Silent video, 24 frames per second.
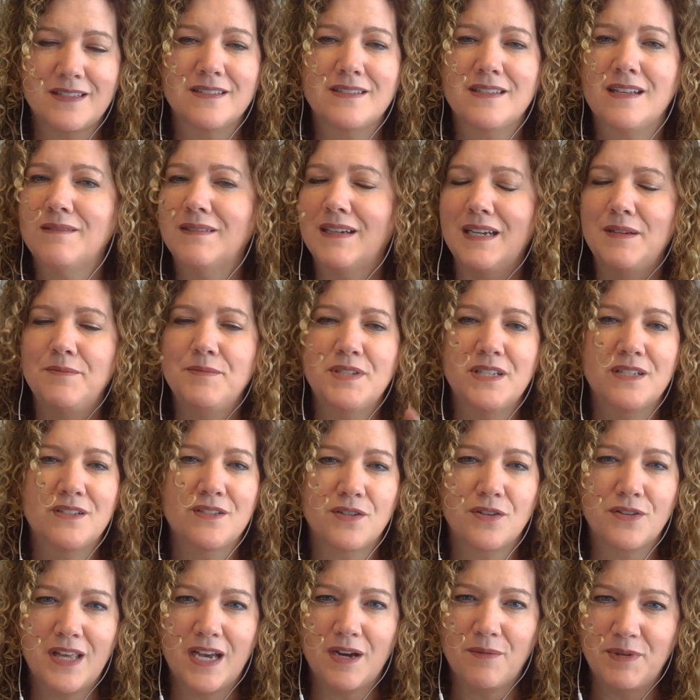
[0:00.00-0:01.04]
Sometimes it's
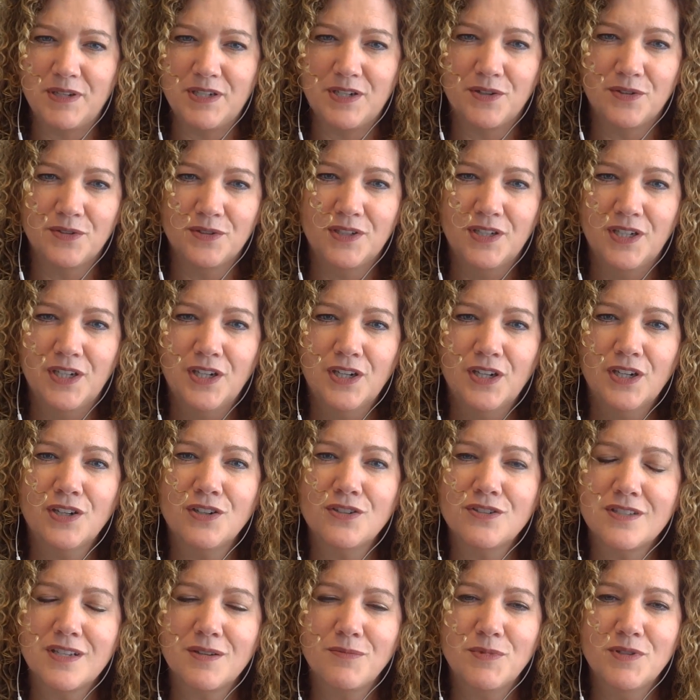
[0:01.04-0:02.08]
so that we don't
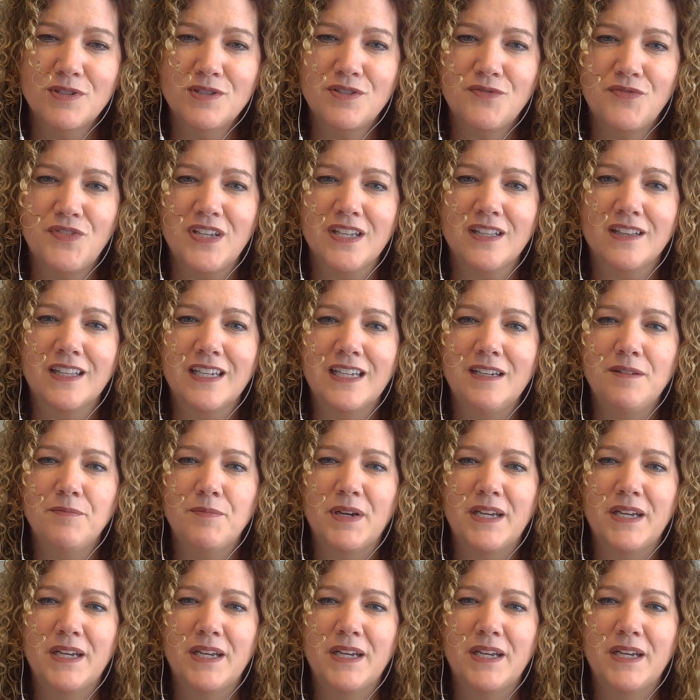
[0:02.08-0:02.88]
hurt someone's feeling,